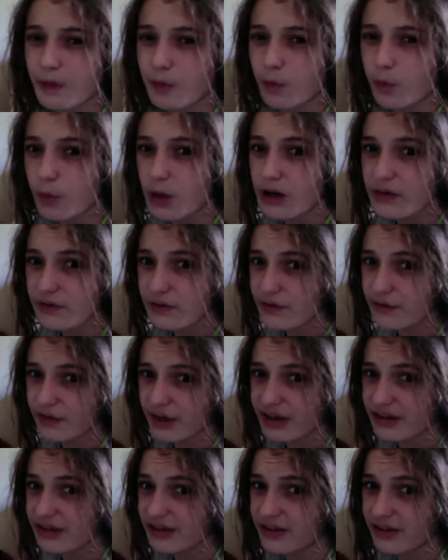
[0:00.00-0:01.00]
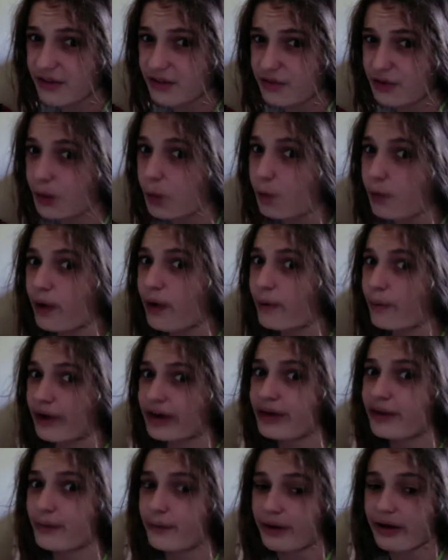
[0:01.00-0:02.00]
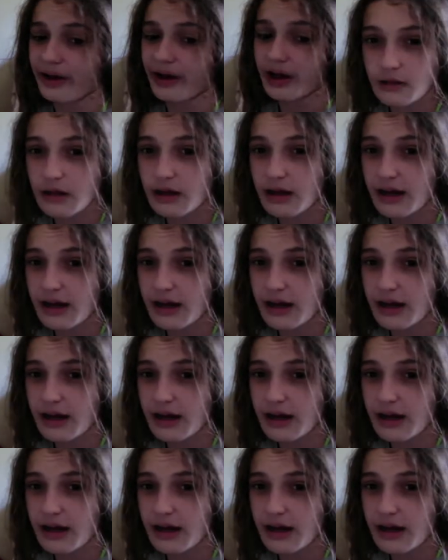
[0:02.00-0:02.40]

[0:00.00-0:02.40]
Whoever invented the front row anyway?